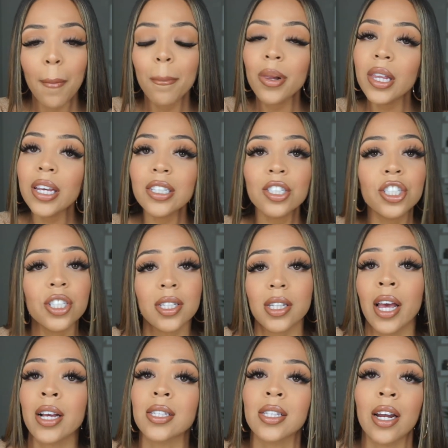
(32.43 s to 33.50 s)
please just
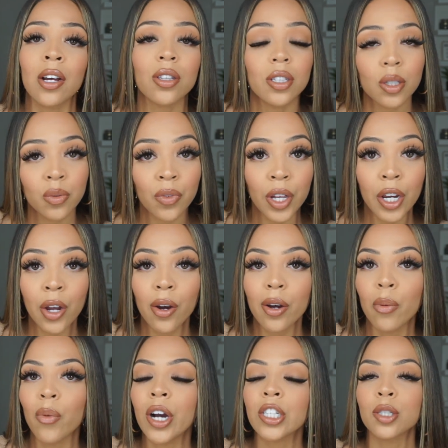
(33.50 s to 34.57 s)
exit out this video
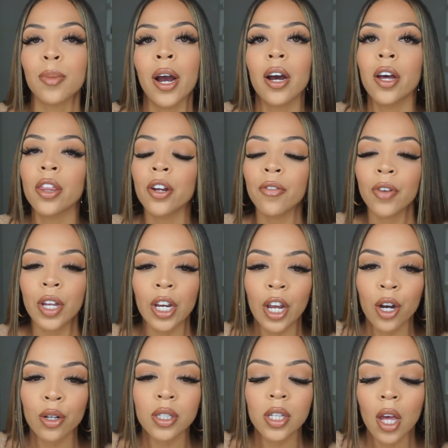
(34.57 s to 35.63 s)
and watch my other
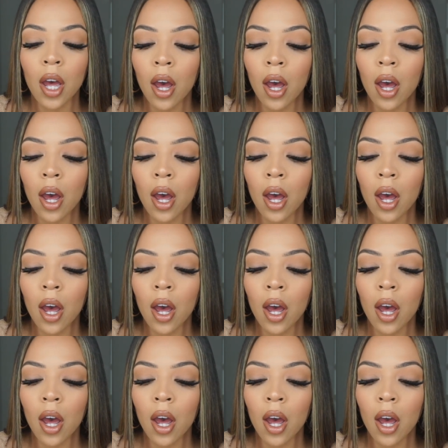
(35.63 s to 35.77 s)
videos.